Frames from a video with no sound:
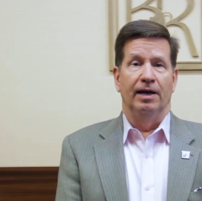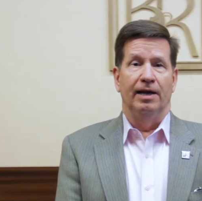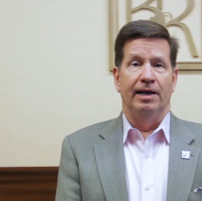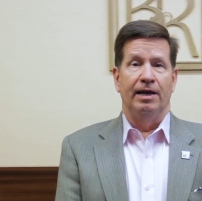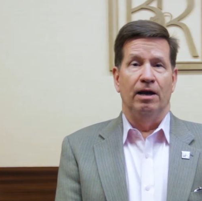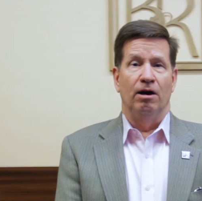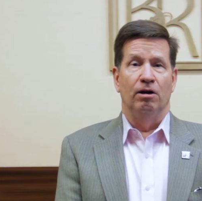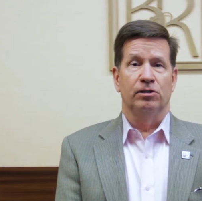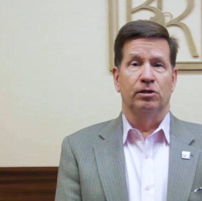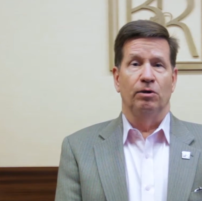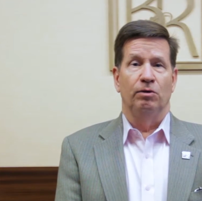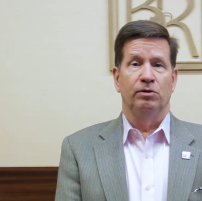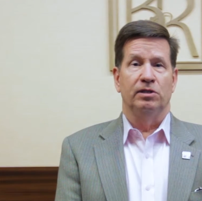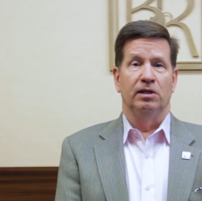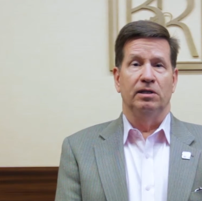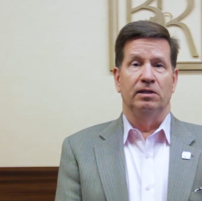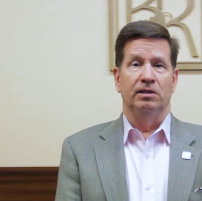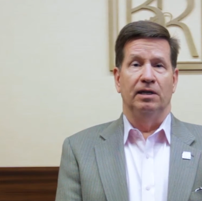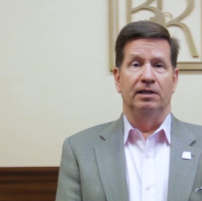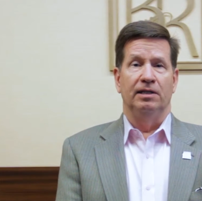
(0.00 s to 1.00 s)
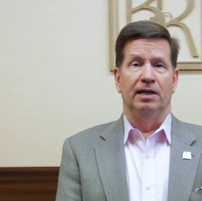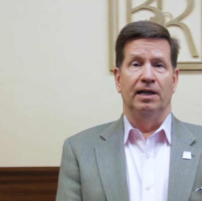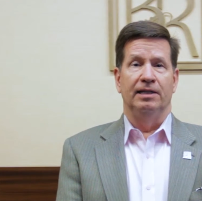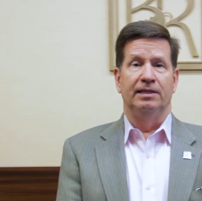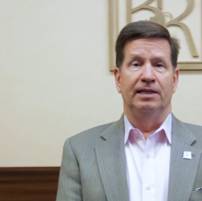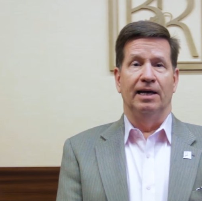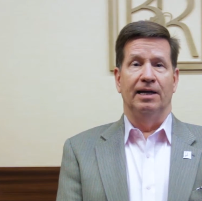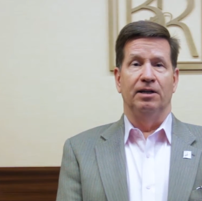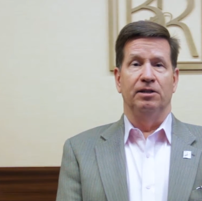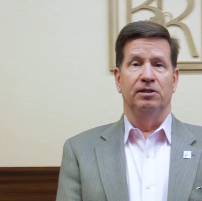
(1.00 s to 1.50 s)
He also was in
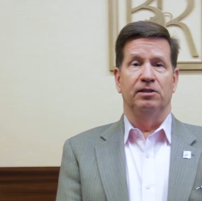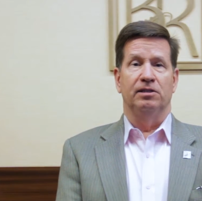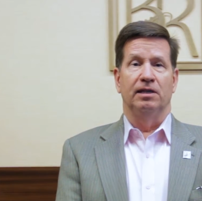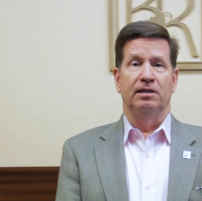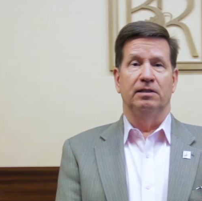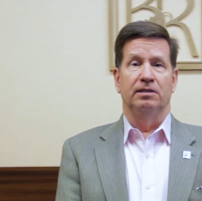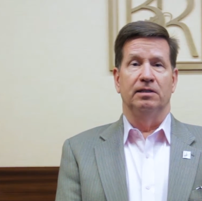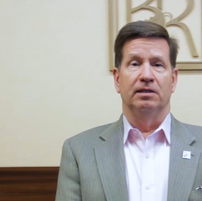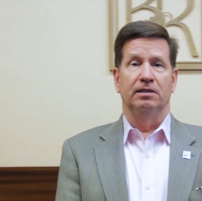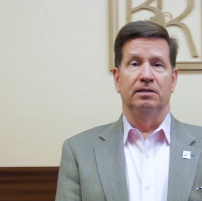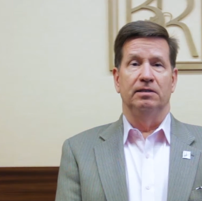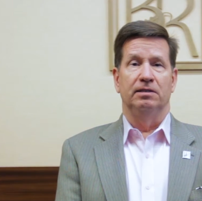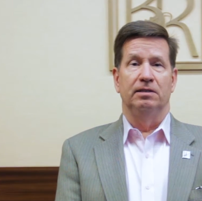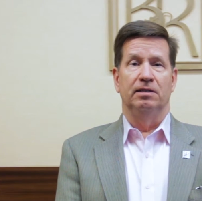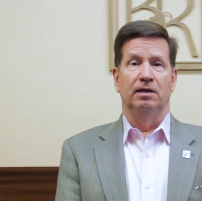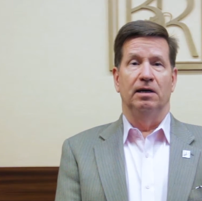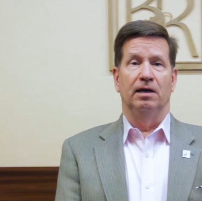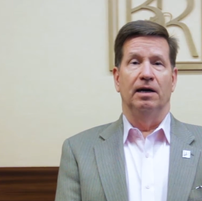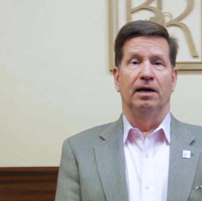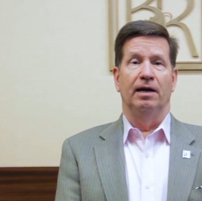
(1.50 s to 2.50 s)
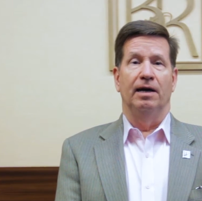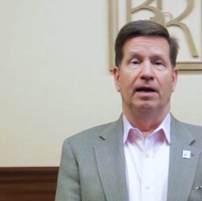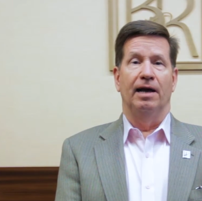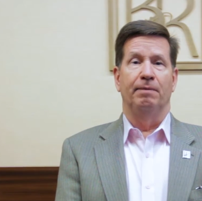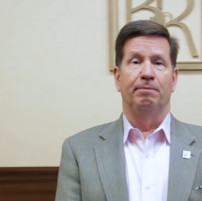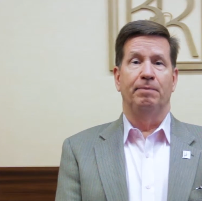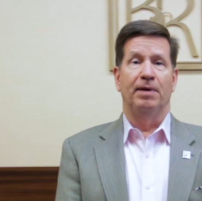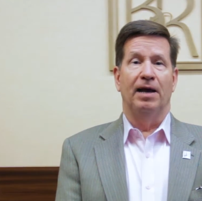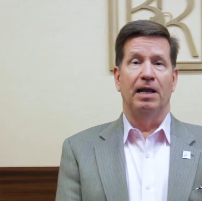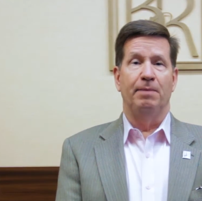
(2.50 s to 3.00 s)
attendance at
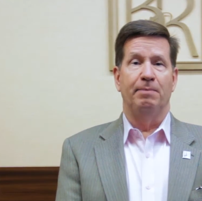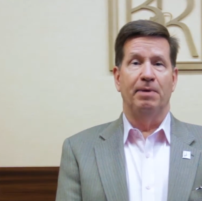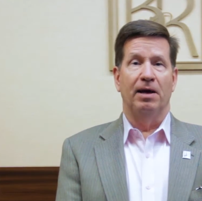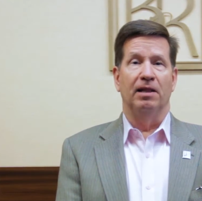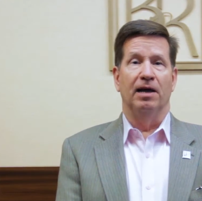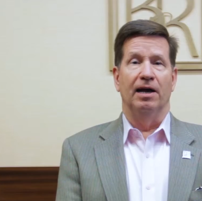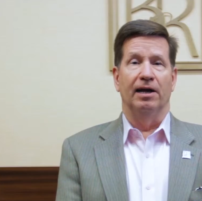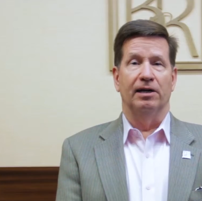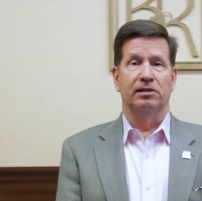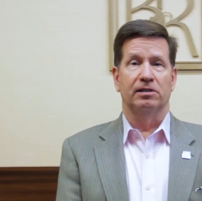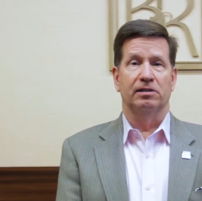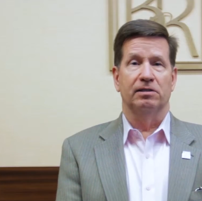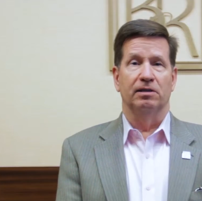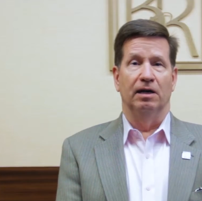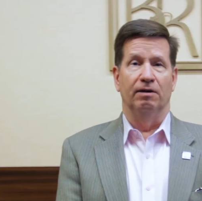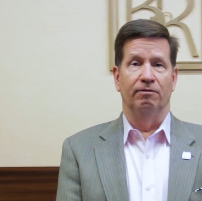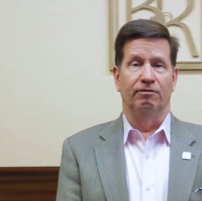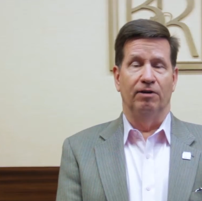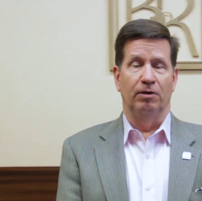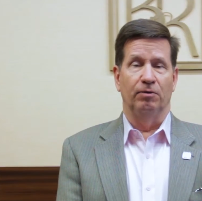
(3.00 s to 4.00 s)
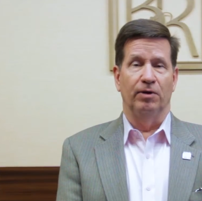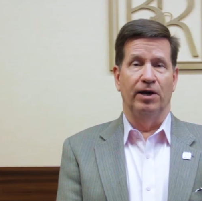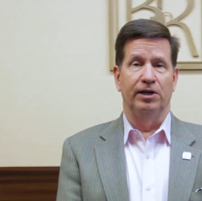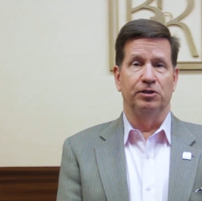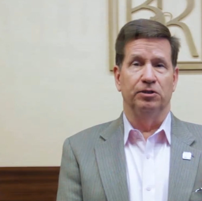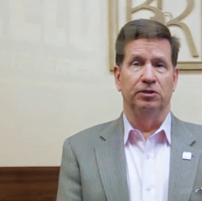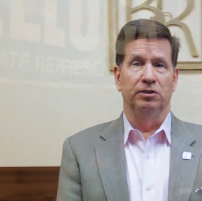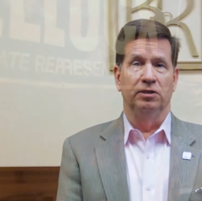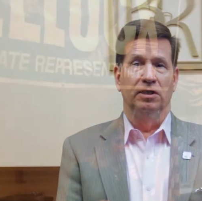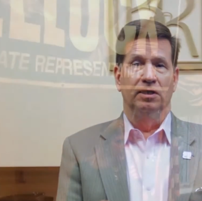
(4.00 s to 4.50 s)
Patty Belloc's
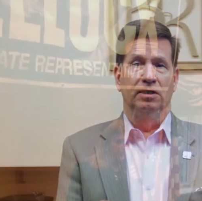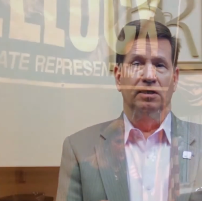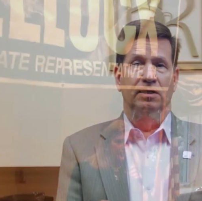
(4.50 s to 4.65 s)
fundraiser